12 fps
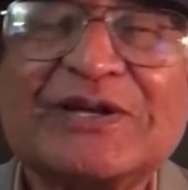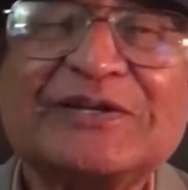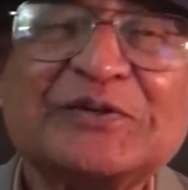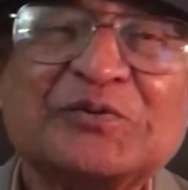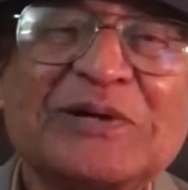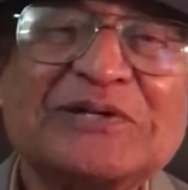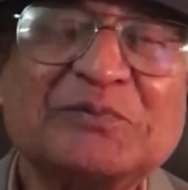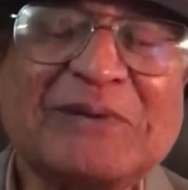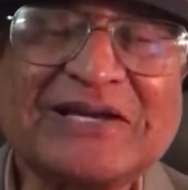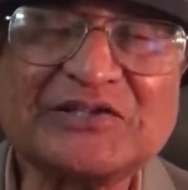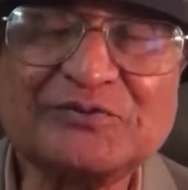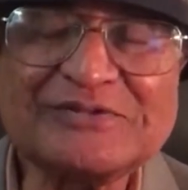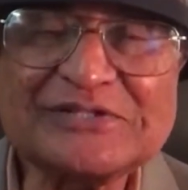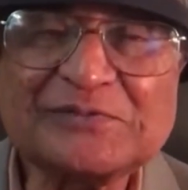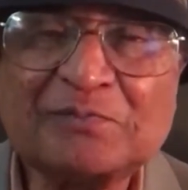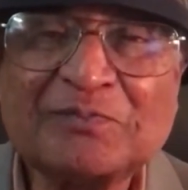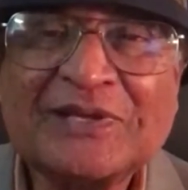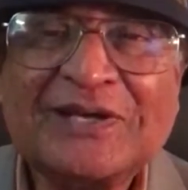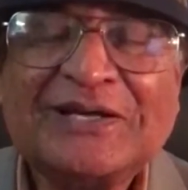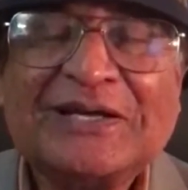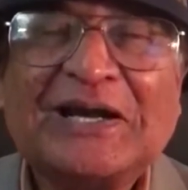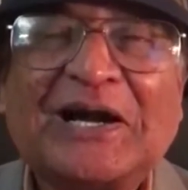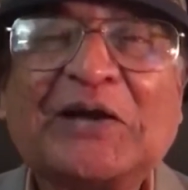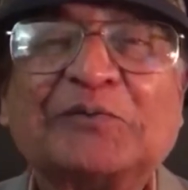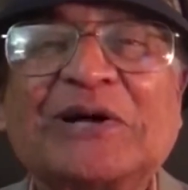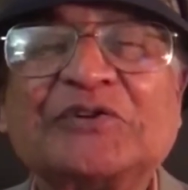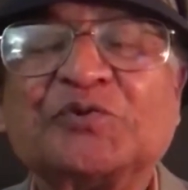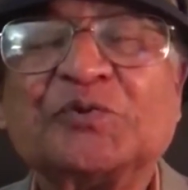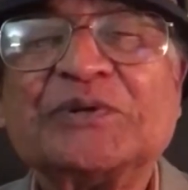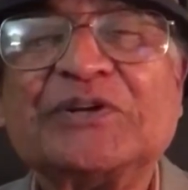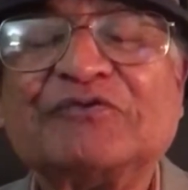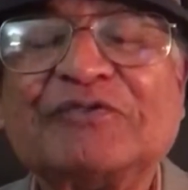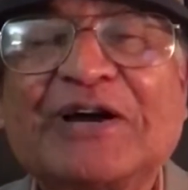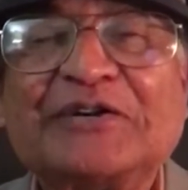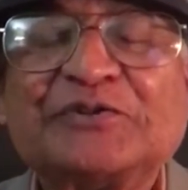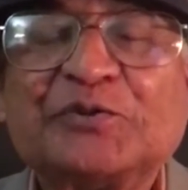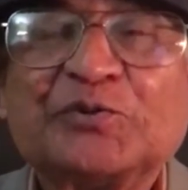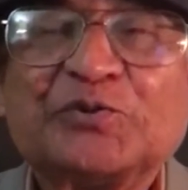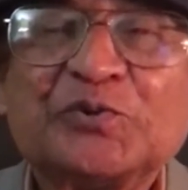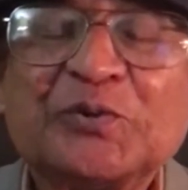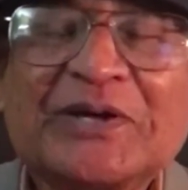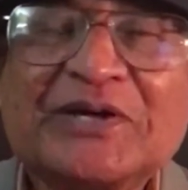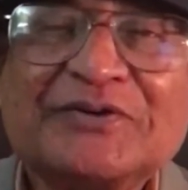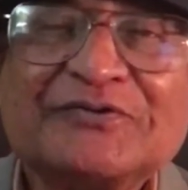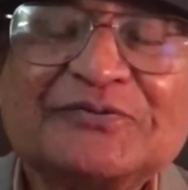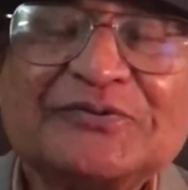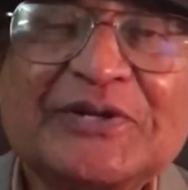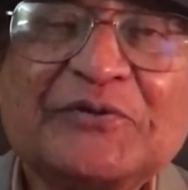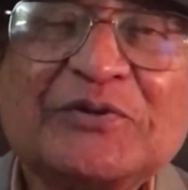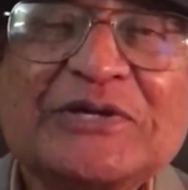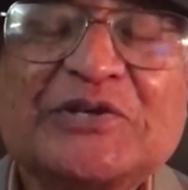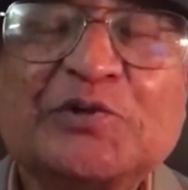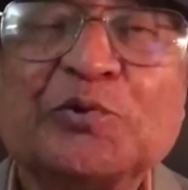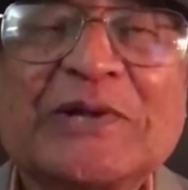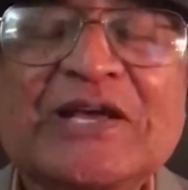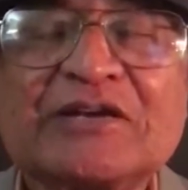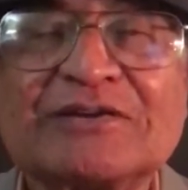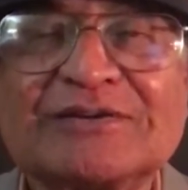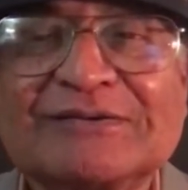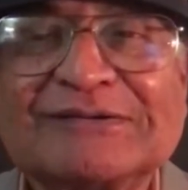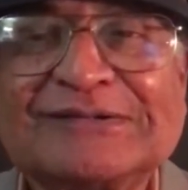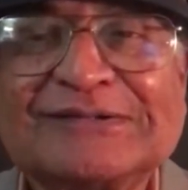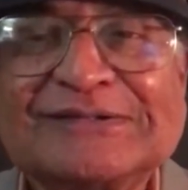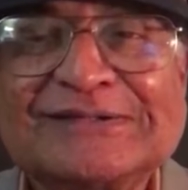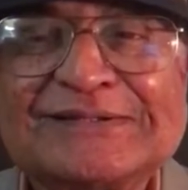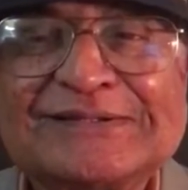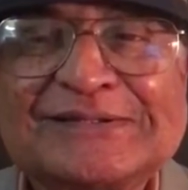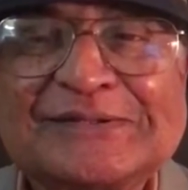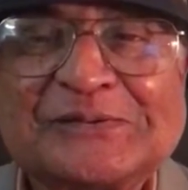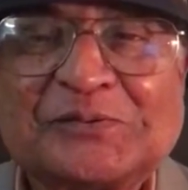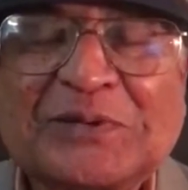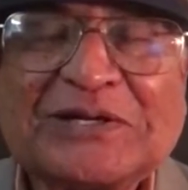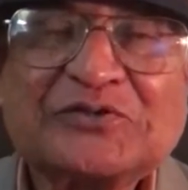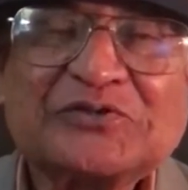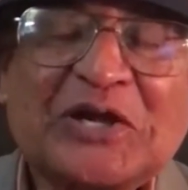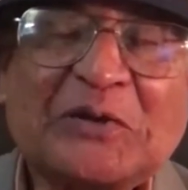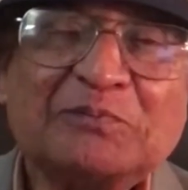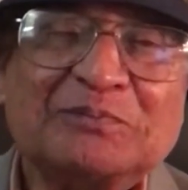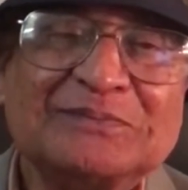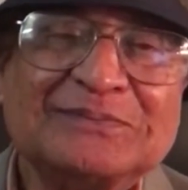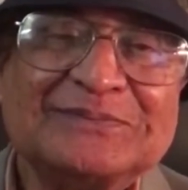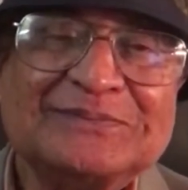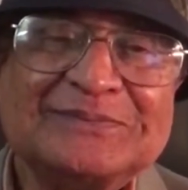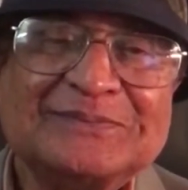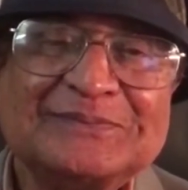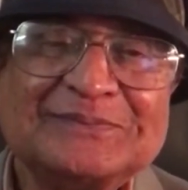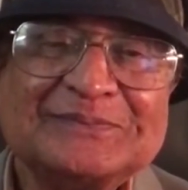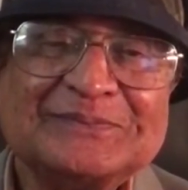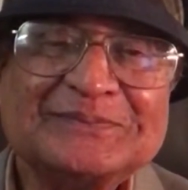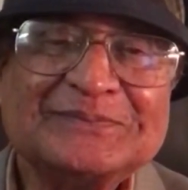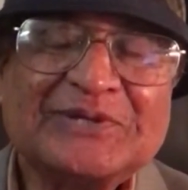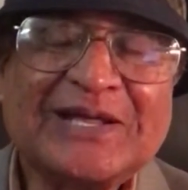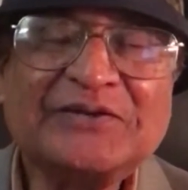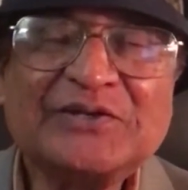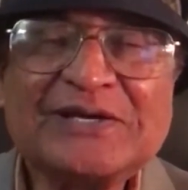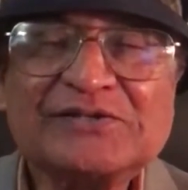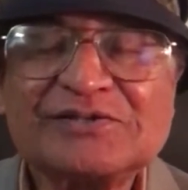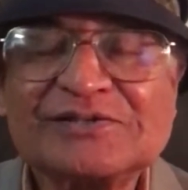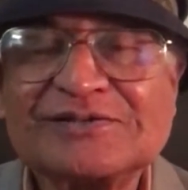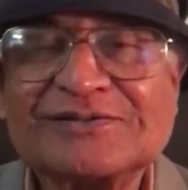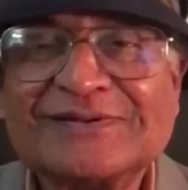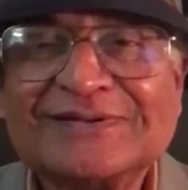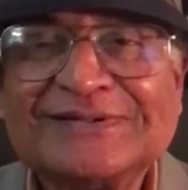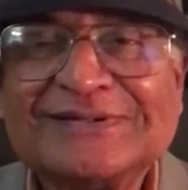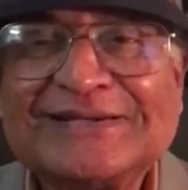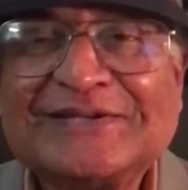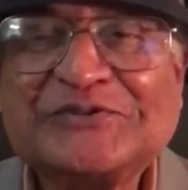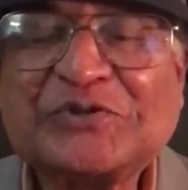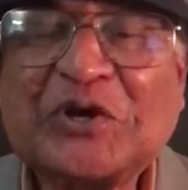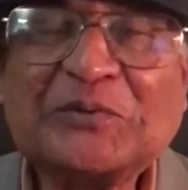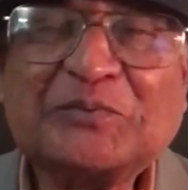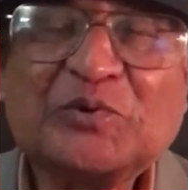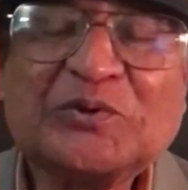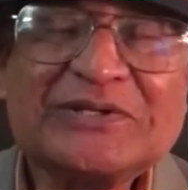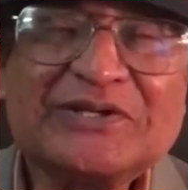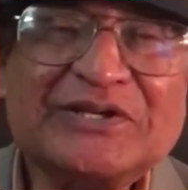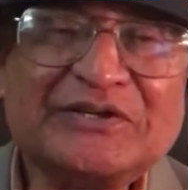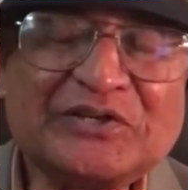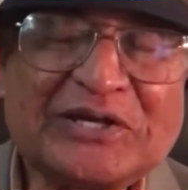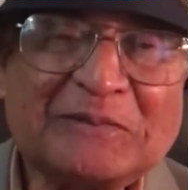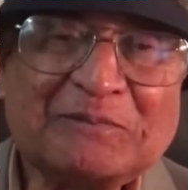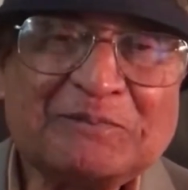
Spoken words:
and a quantum activist. I want to invite you to a very unique workshop, 10 days, in Jaipur, India,